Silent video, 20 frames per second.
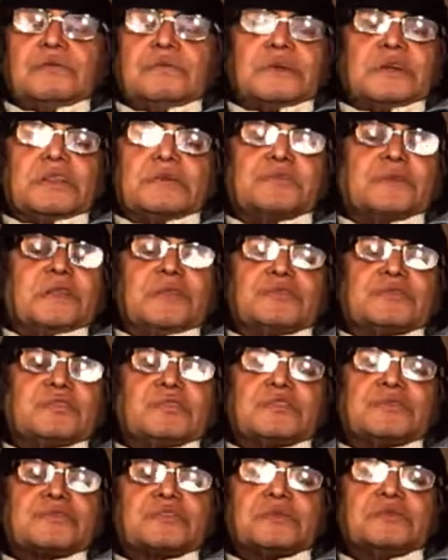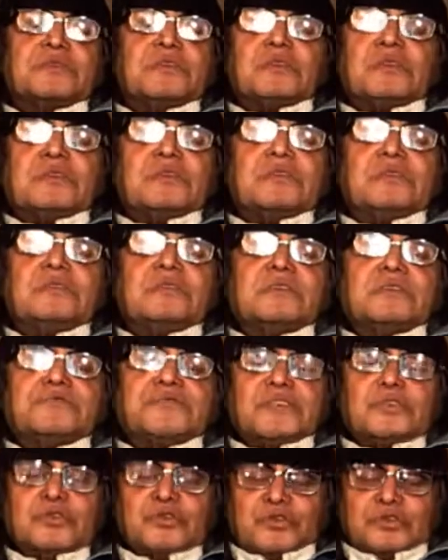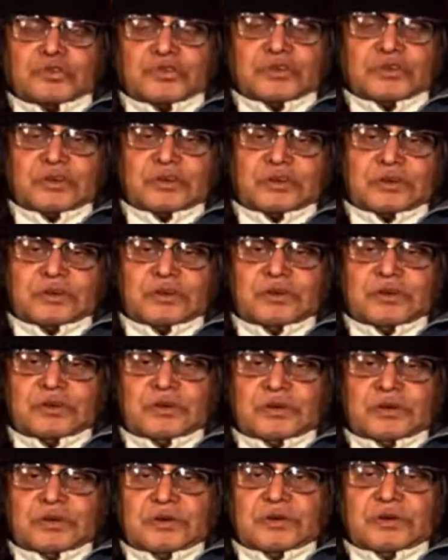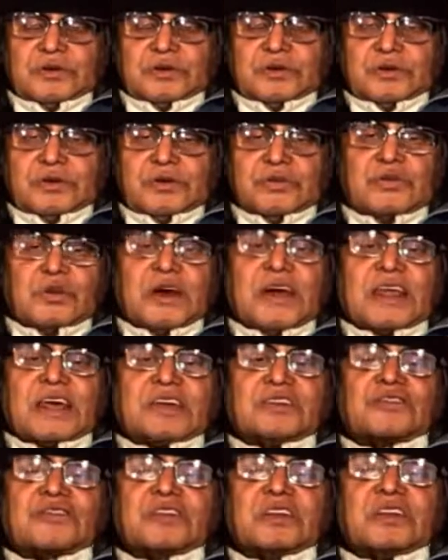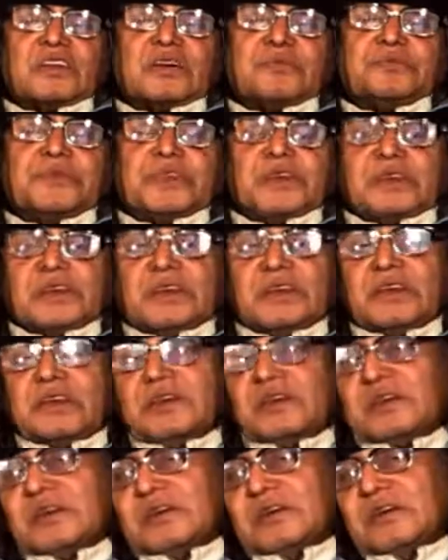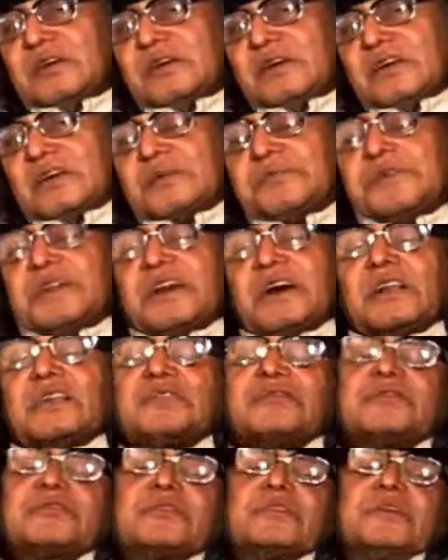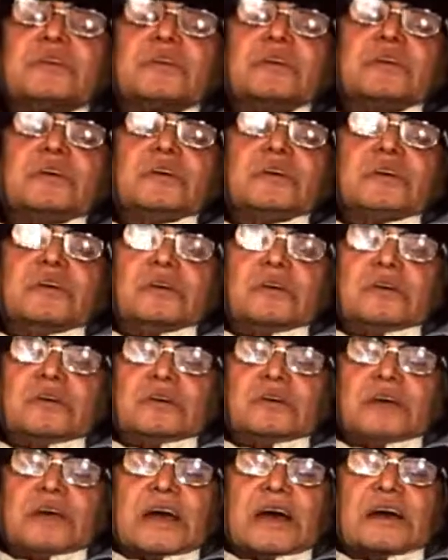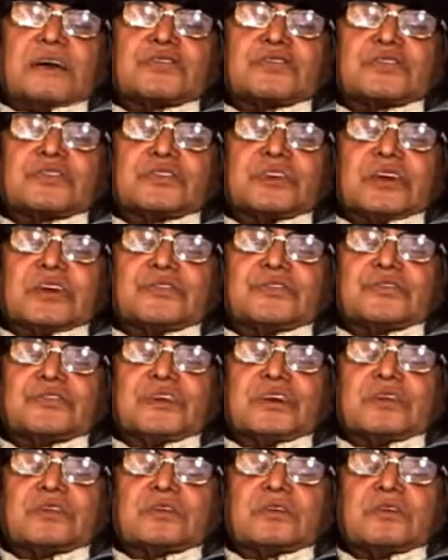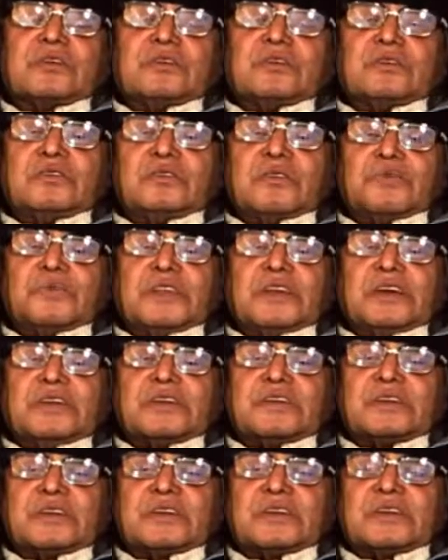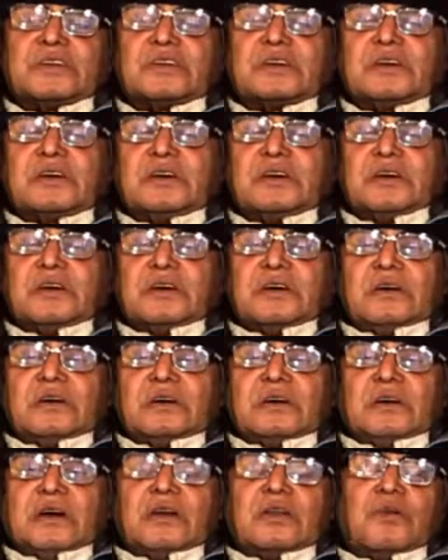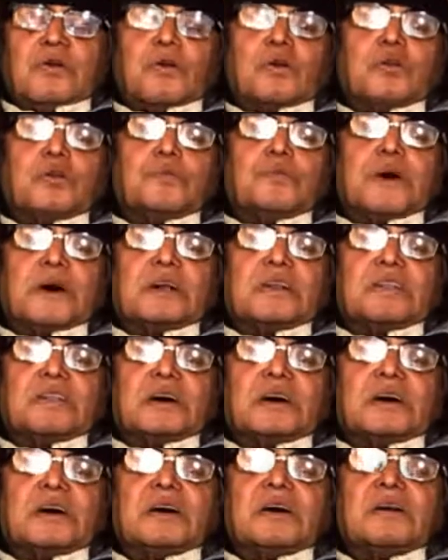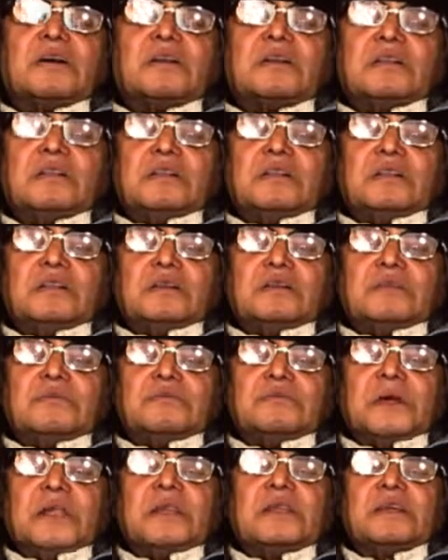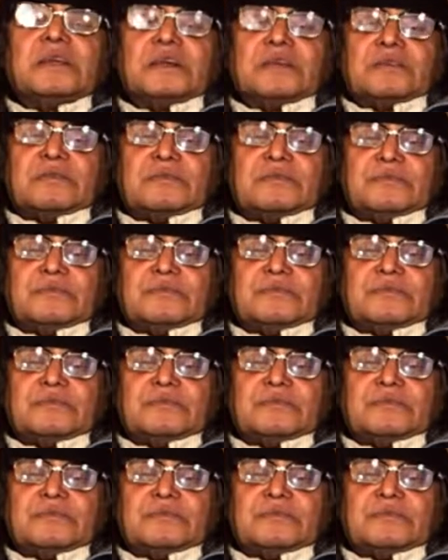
But the police constable refused to arrest any of the criminals, gangsters that dominated and occupied the building,